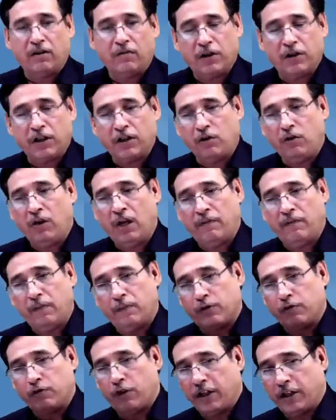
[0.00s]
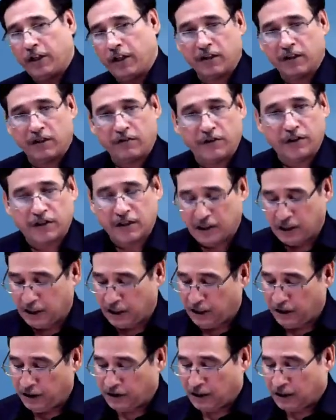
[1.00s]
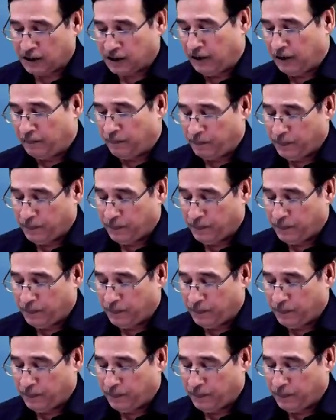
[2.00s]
but you haven't provided services against the same.